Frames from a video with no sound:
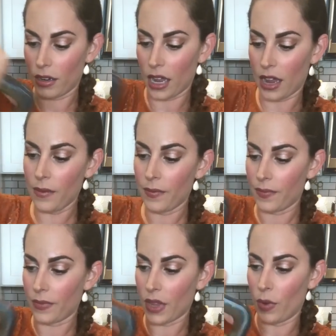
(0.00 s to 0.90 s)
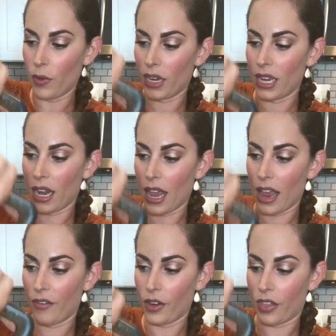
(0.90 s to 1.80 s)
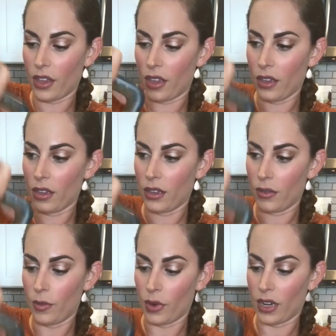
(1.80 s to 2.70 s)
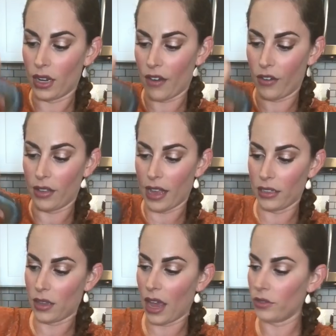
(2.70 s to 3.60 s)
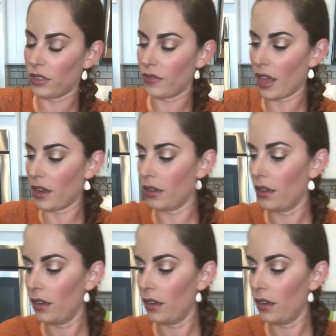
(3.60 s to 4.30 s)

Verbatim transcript: Okay. And we want to get everything. We want to get every last ounce of that.